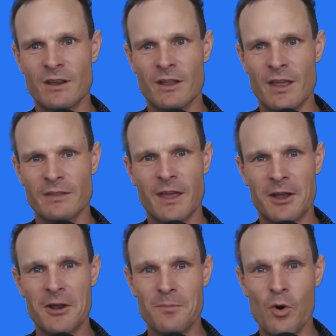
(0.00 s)
You know, that
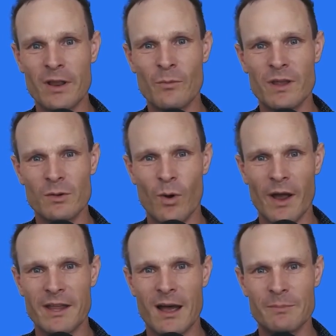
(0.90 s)
kind of morning where you
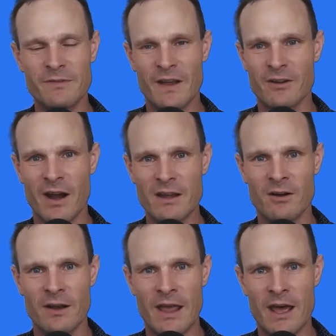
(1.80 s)
wake up, you've had a great
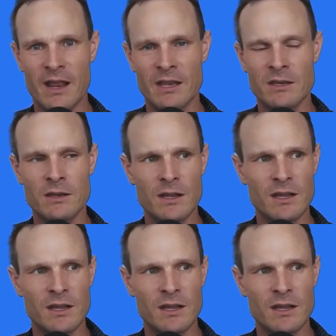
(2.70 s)
night out and